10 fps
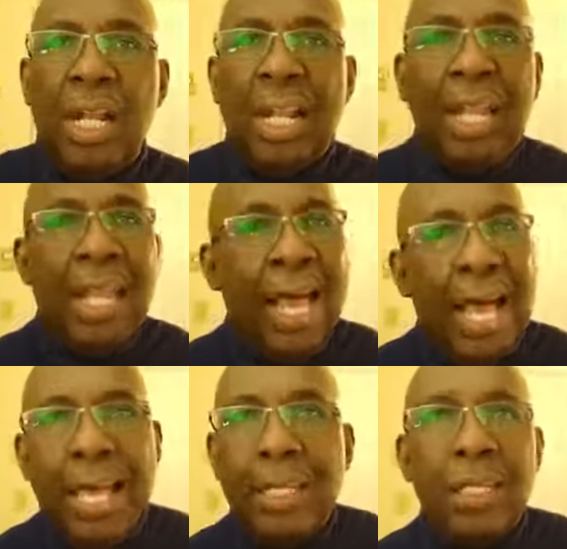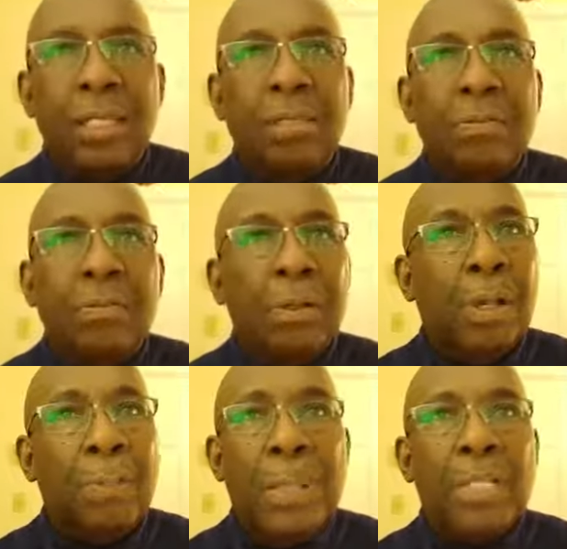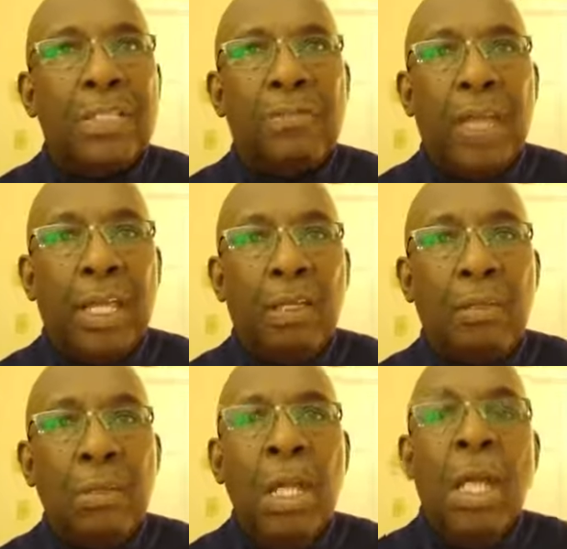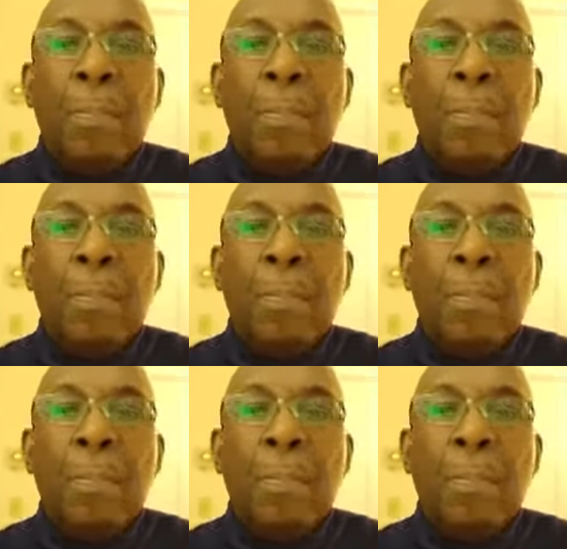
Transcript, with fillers: Lying from the pits of hell.